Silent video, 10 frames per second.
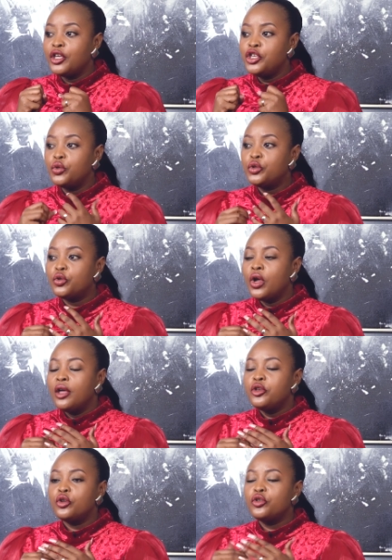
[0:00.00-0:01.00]

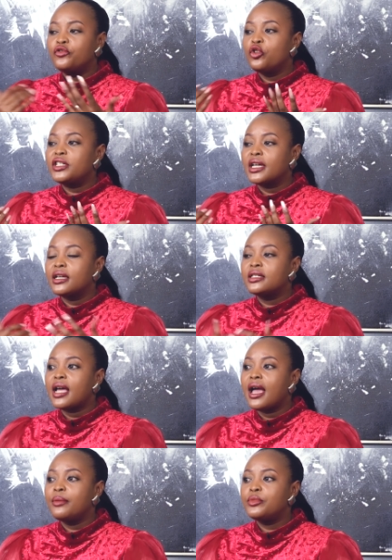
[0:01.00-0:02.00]
you've not taken
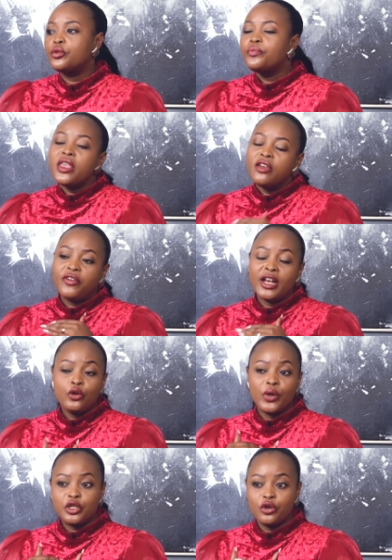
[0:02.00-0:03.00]
time to
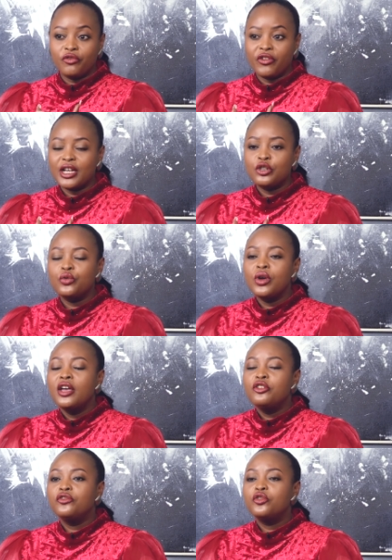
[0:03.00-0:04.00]
evaluate your value.
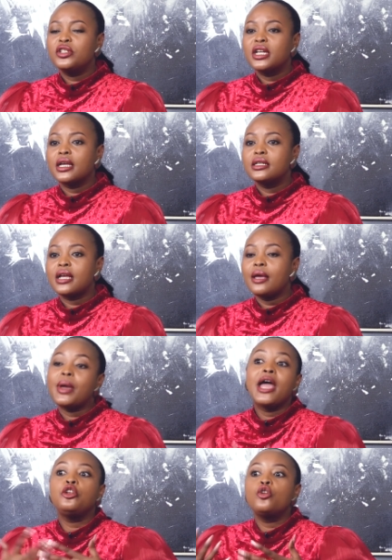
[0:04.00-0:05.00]
You've not taken time.
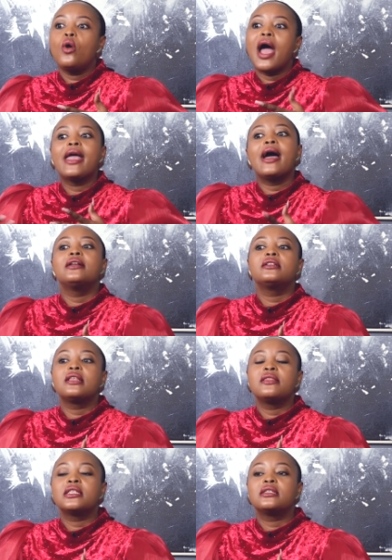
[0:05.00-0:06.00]
I
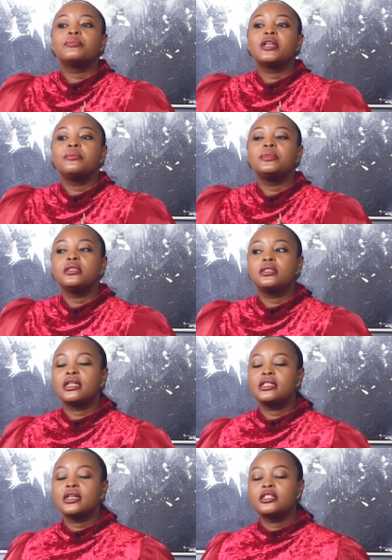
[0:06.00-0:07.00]
understand that sometimes it's
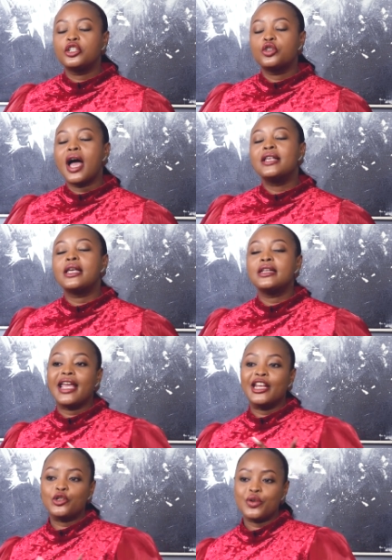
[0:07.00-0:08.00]
a tactic as an
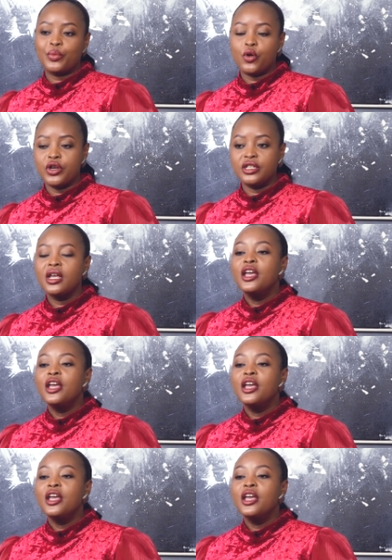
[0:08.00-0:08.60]
entry point.